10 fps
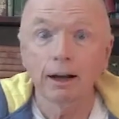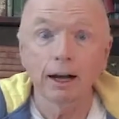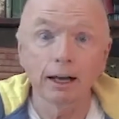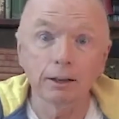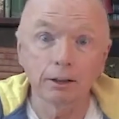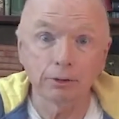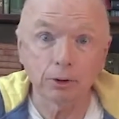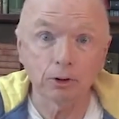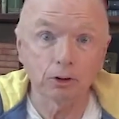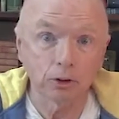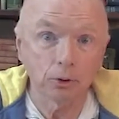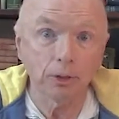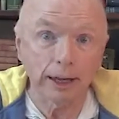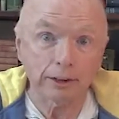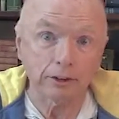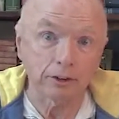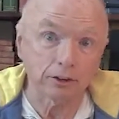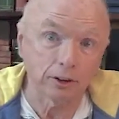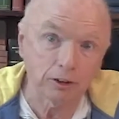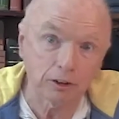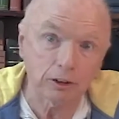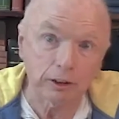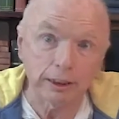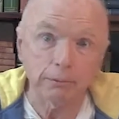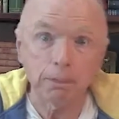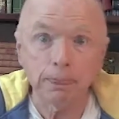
If you can do that consistently